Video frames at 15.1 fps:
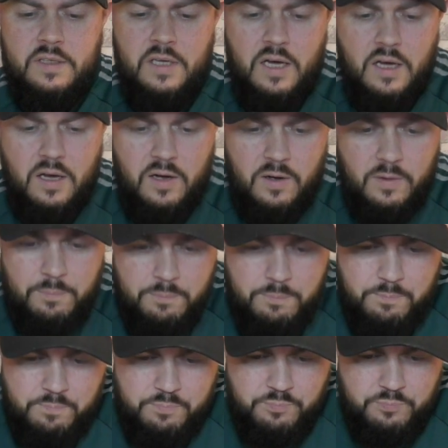
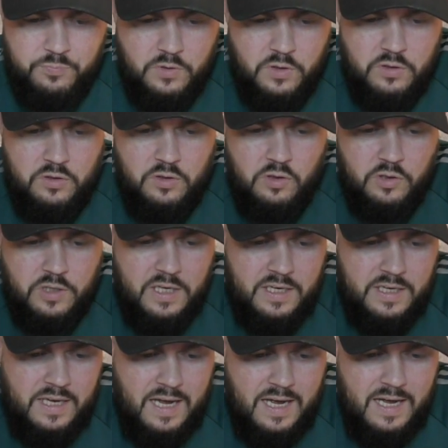You're
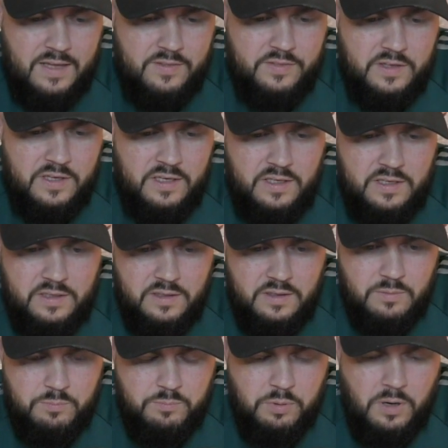looking at the
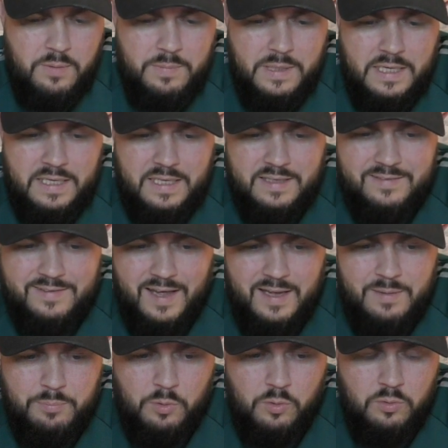Premier League
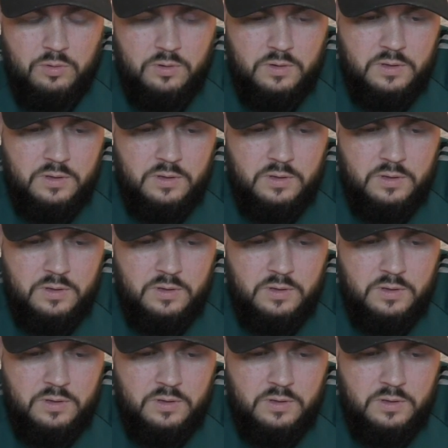table.